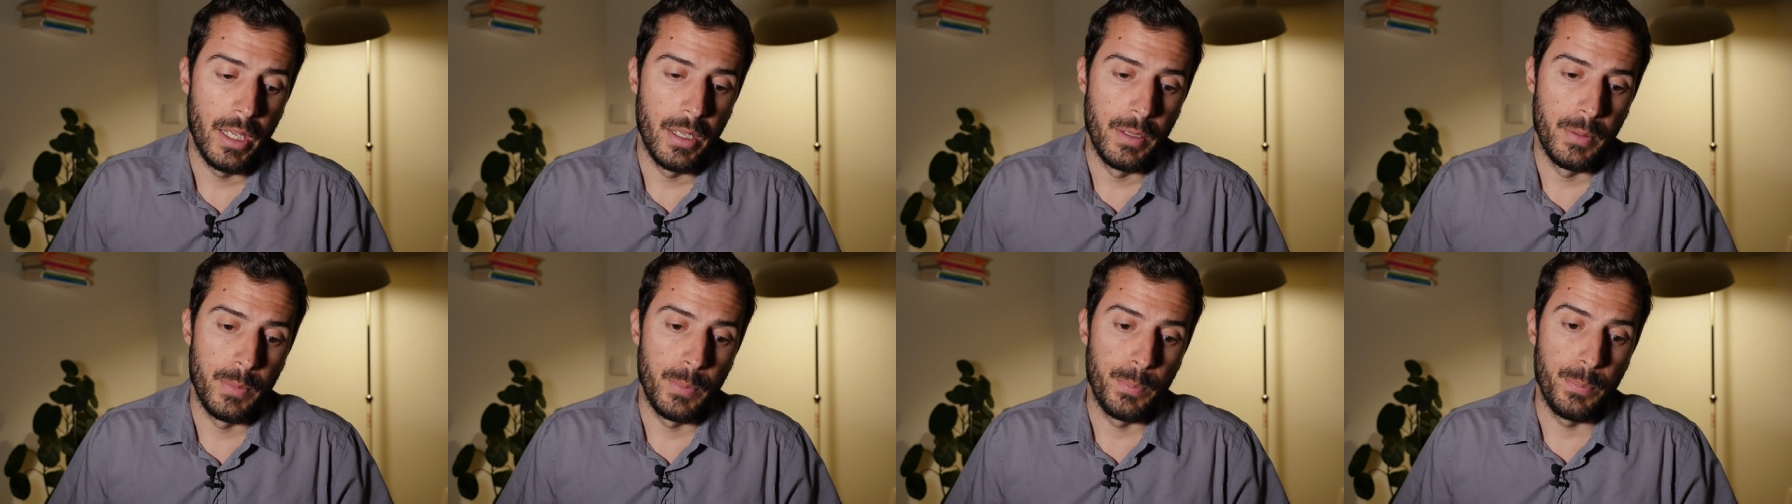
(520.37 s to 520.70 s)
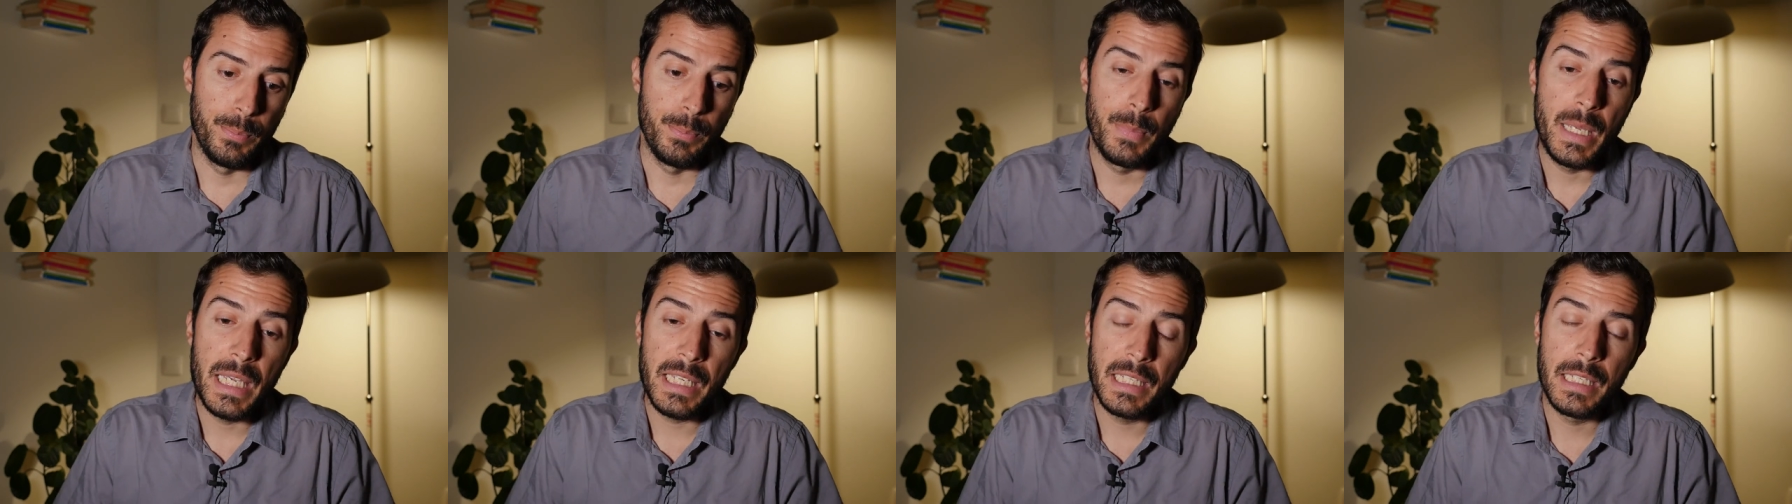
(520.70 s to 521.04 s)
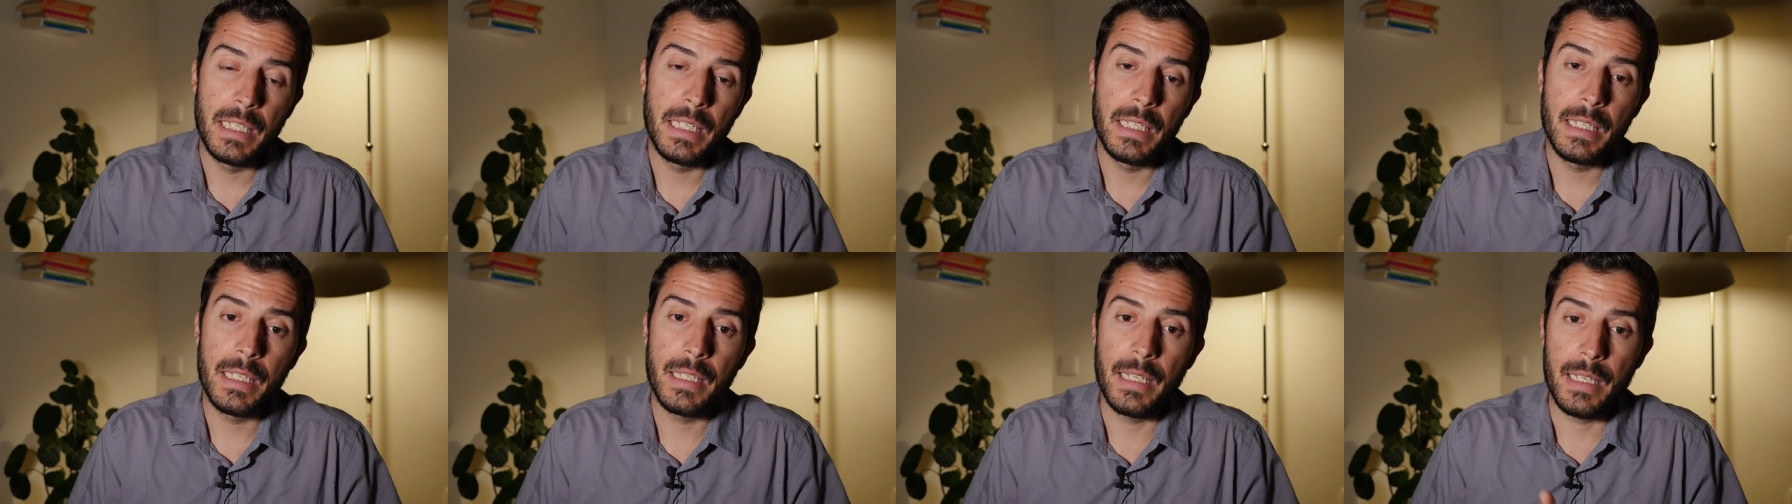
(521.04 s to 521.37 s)

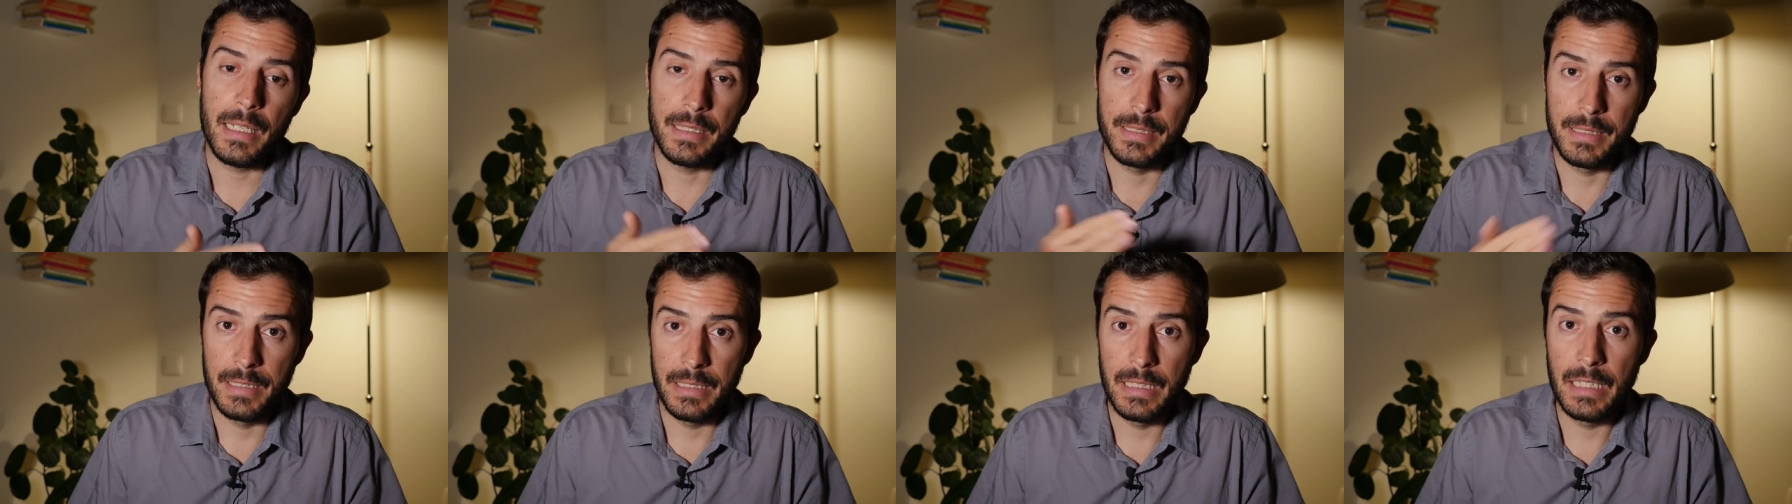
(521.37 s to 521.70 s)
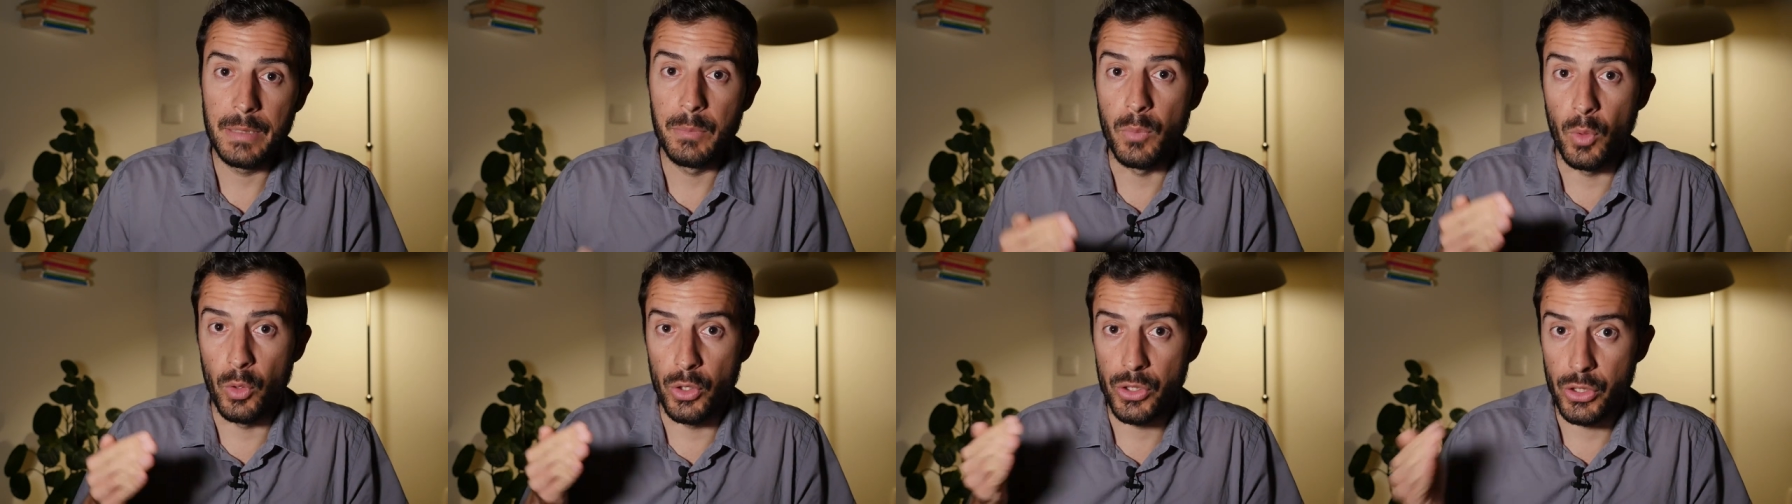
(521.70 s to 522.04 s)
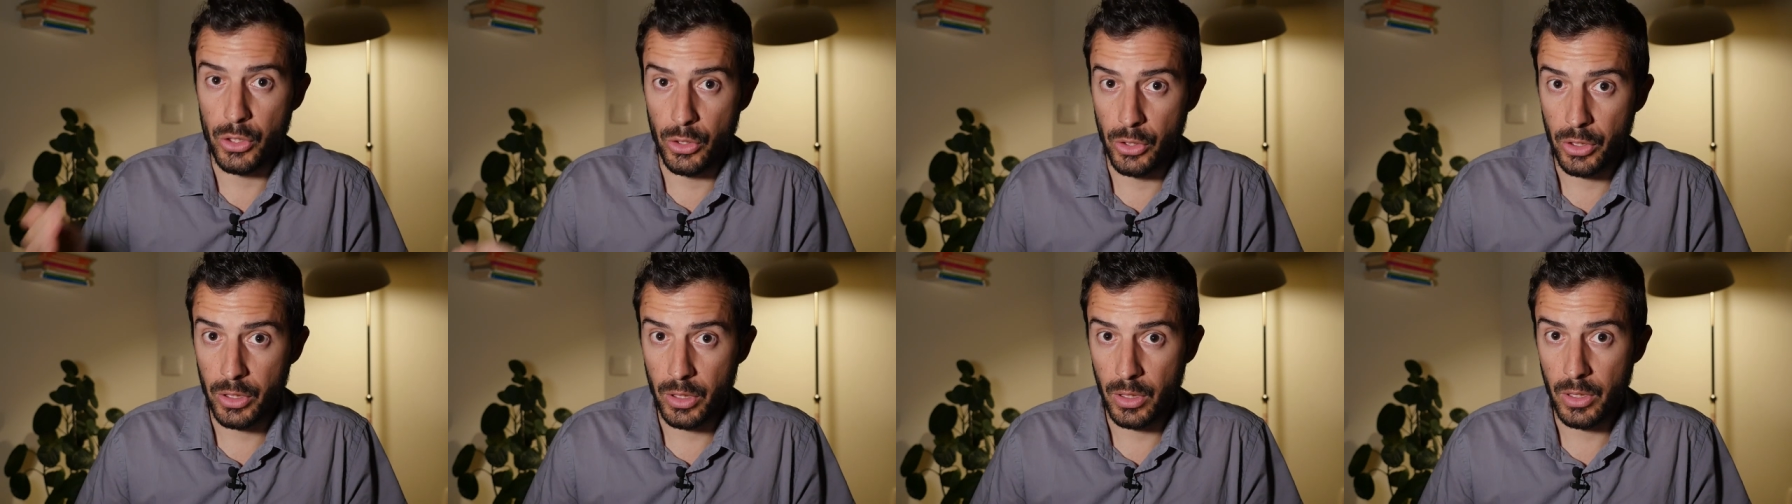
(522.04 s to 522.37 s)
Making a city more
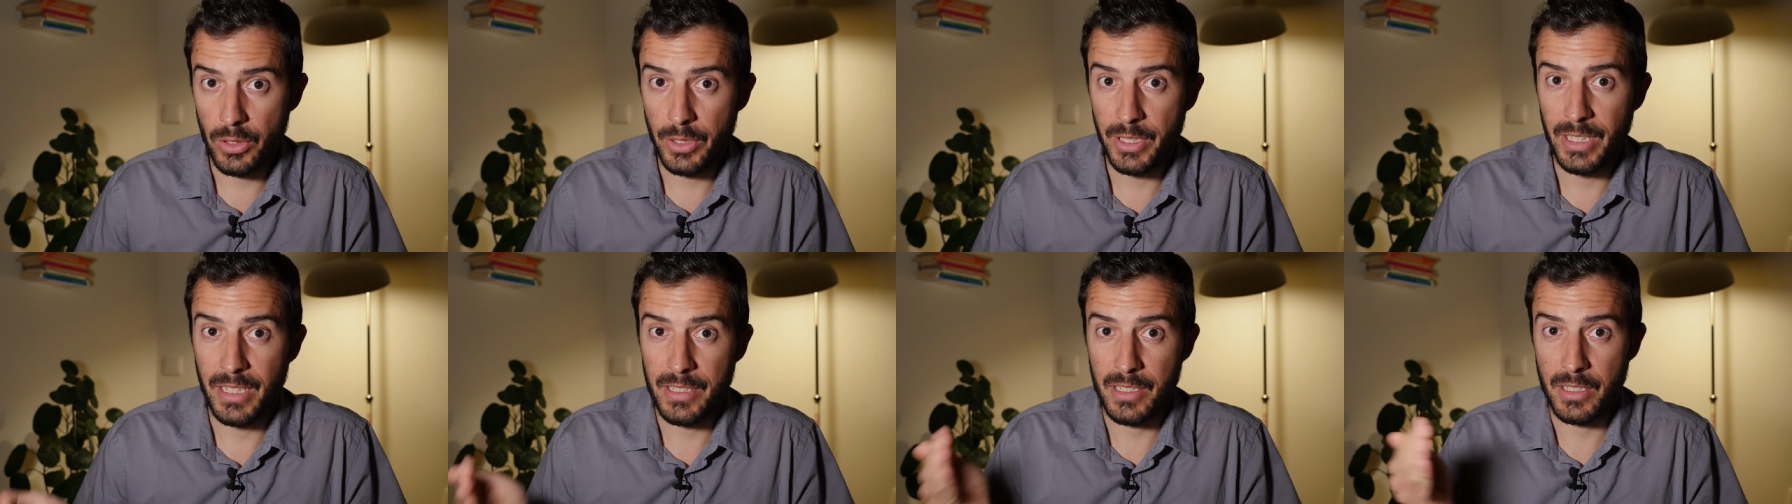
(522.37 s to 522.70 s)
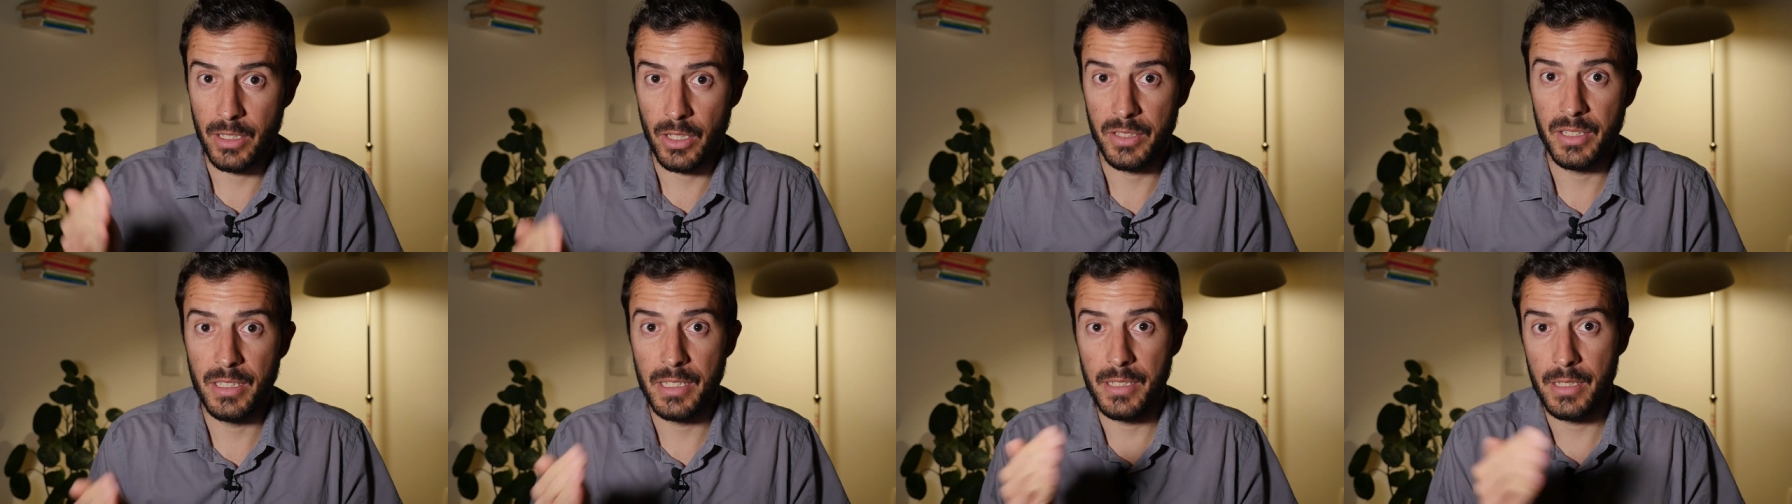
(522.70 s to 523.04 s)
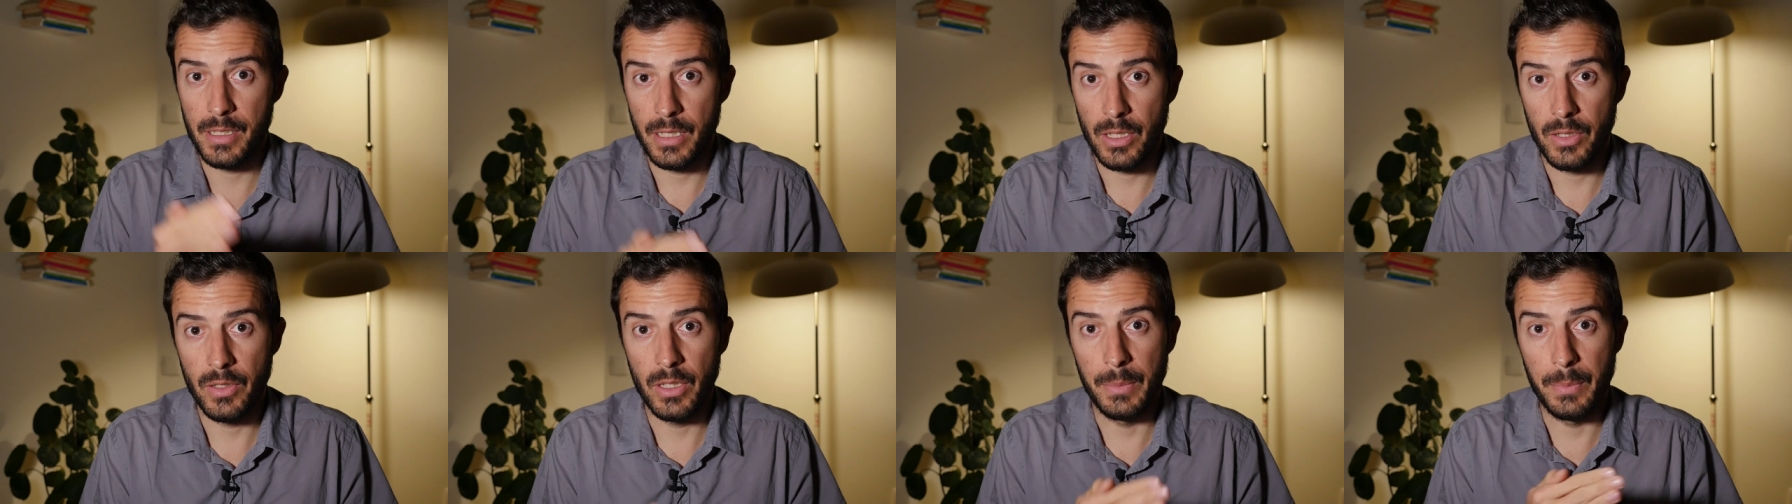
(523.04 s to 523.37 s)
circular does not
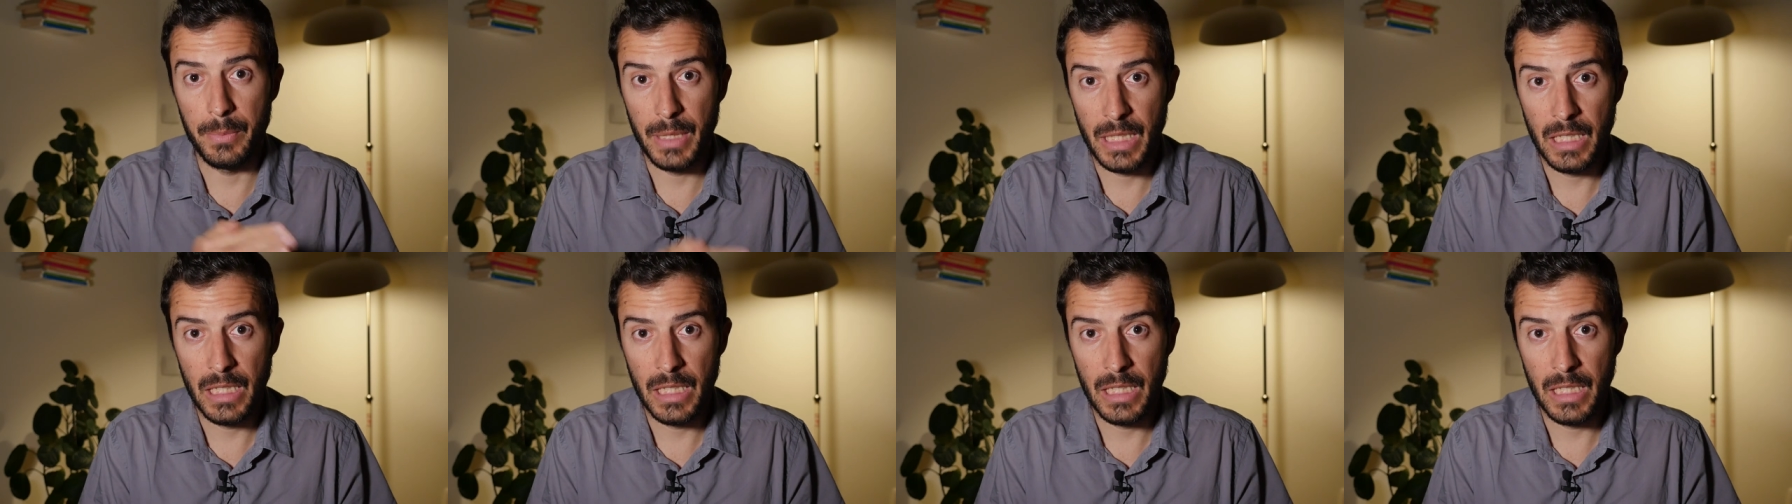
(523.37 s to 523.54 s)
necessarily mean